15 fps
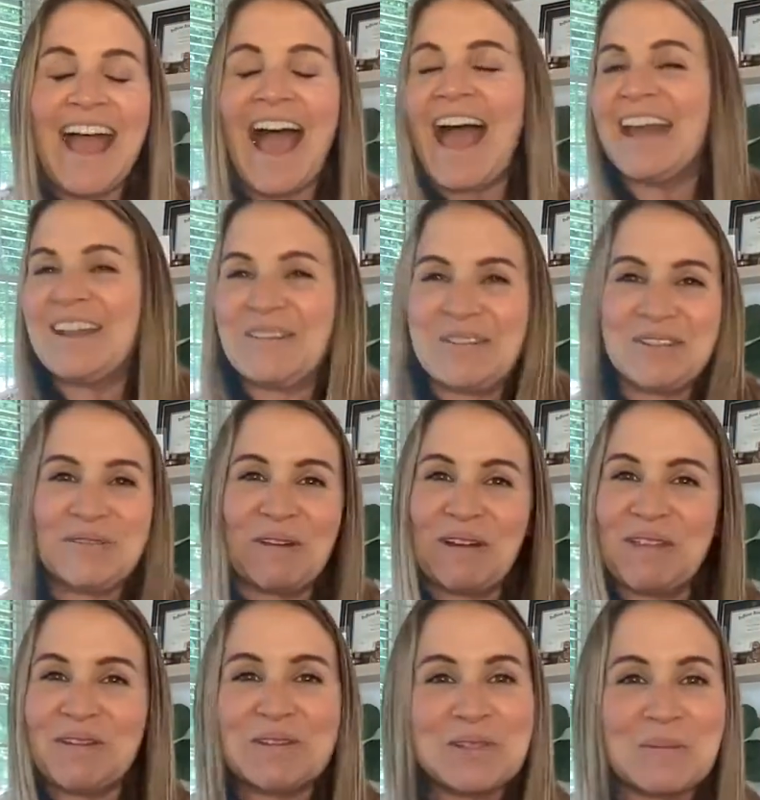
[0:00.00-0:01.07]
And it was one
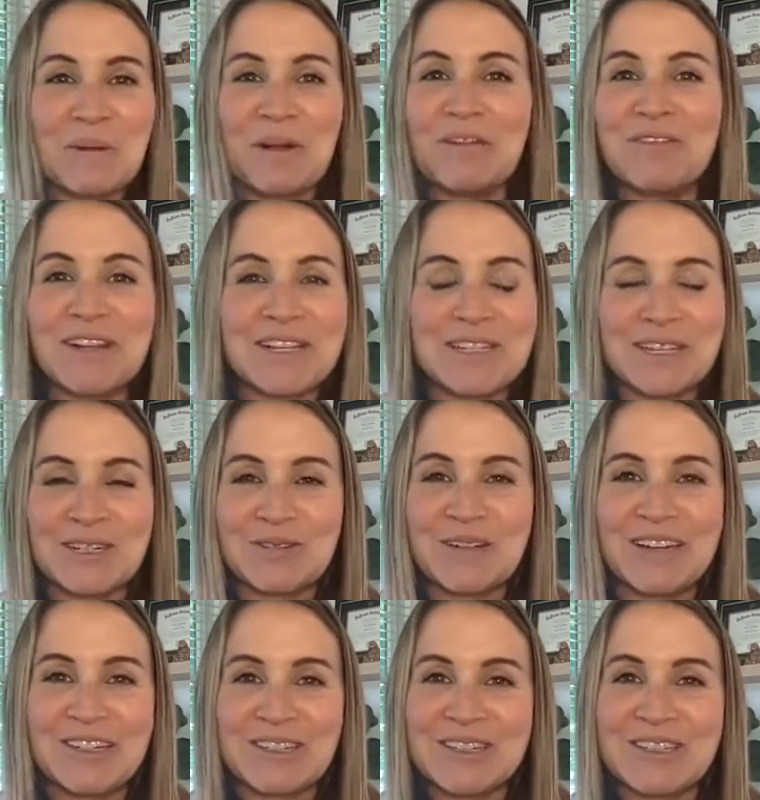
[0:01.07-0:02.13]
of those perfect
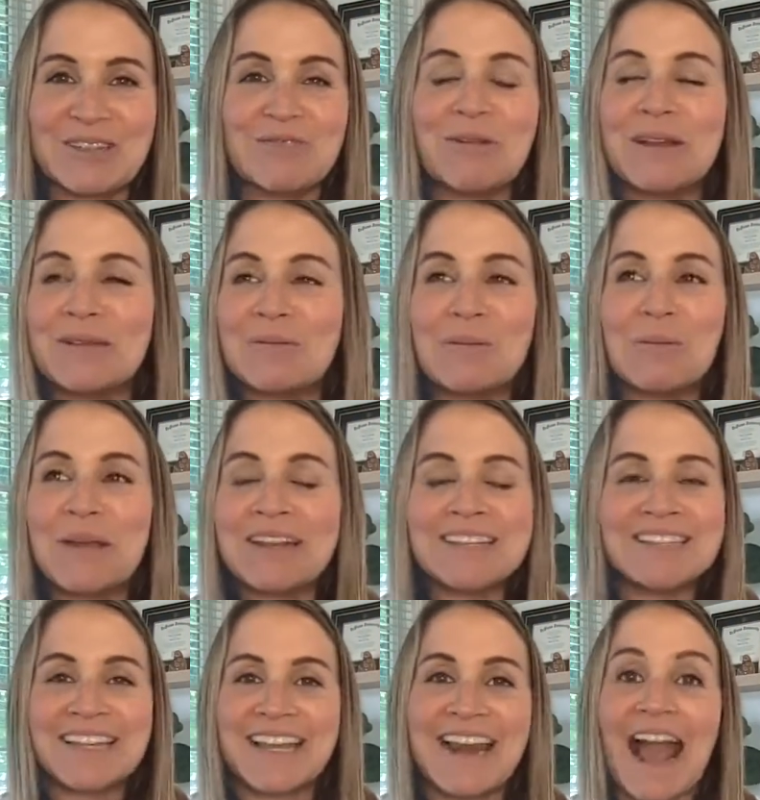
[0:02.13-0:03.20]
situations of wait, well, wait a
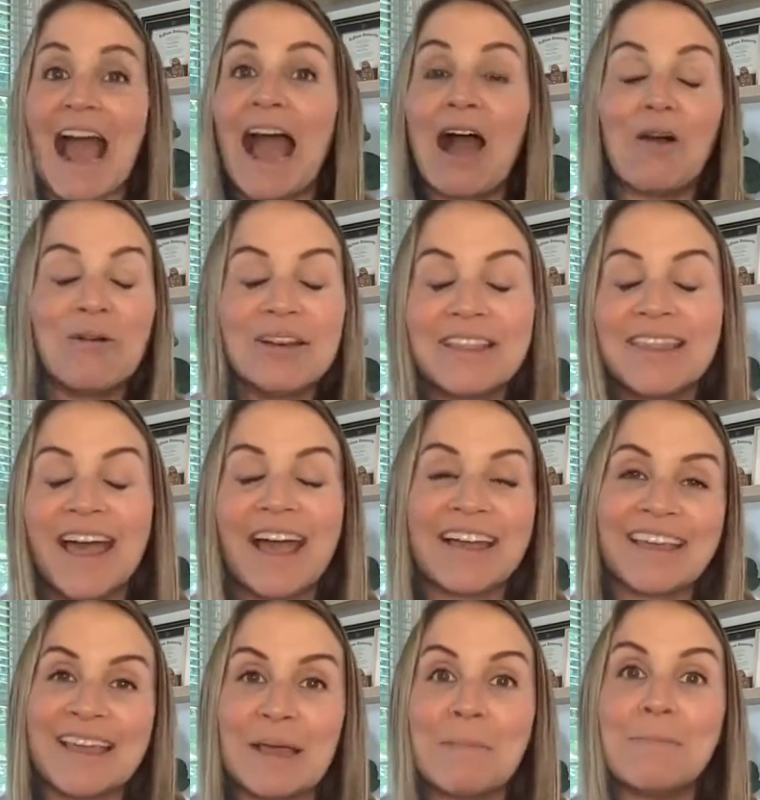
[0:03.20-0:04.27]
second, how did
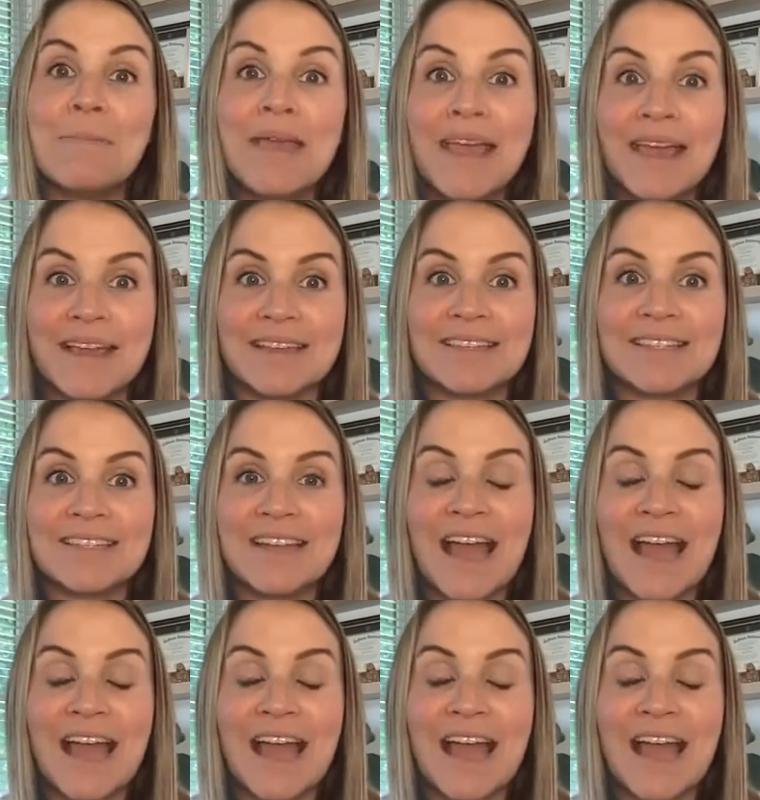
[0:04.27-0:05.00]
that get missed?